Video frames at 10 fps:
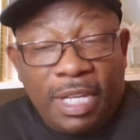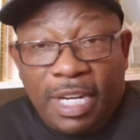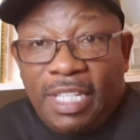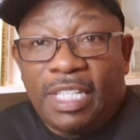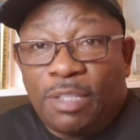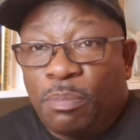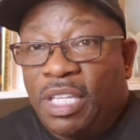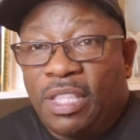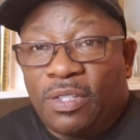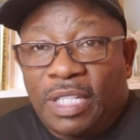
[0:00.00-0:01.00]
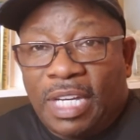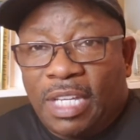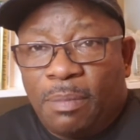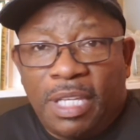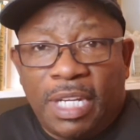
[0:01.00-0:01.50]
that doesn't mean there's not
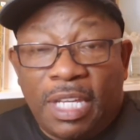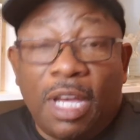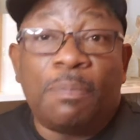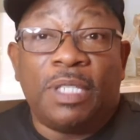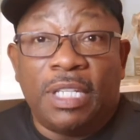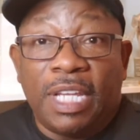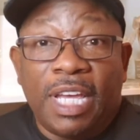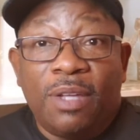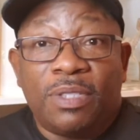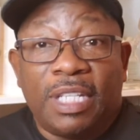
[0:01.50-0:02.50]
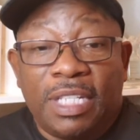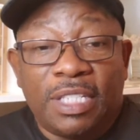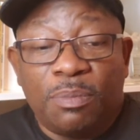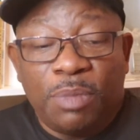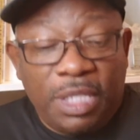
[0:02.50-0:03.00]
going to be any ups and downs. That
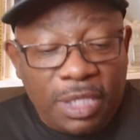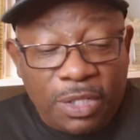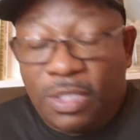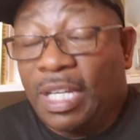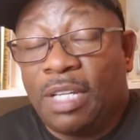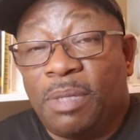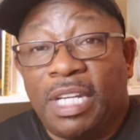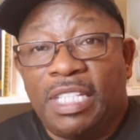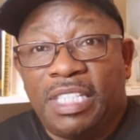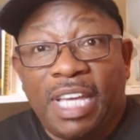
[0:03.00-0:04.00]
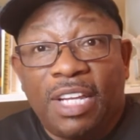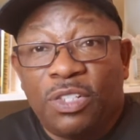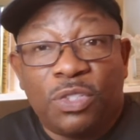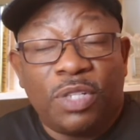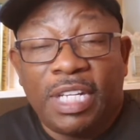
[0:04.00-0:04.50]
doesn't mean that there's not going to be any
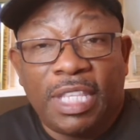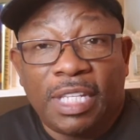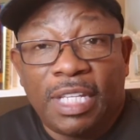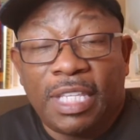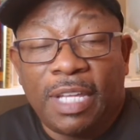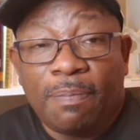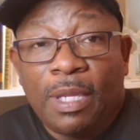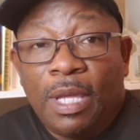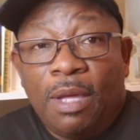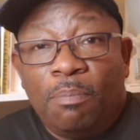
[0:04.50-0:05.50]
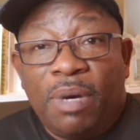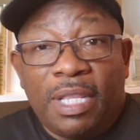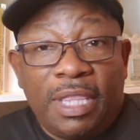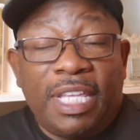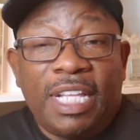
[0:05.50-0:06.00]
challenges or anything like that.
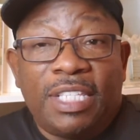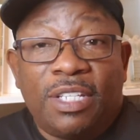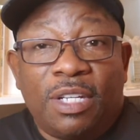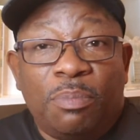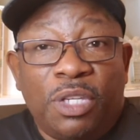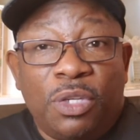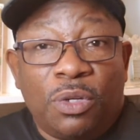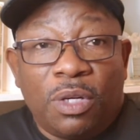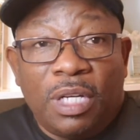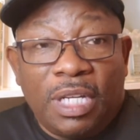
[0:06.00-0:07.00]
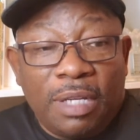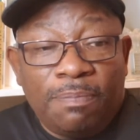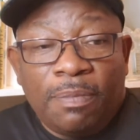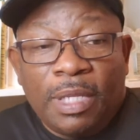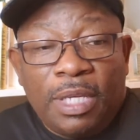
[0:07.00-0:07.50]
But that's going to be
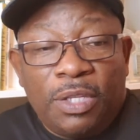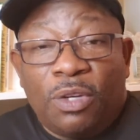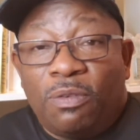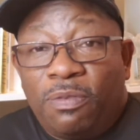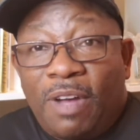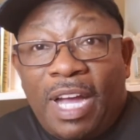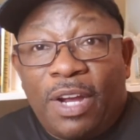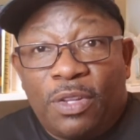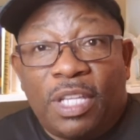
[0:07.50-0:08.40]
your fire that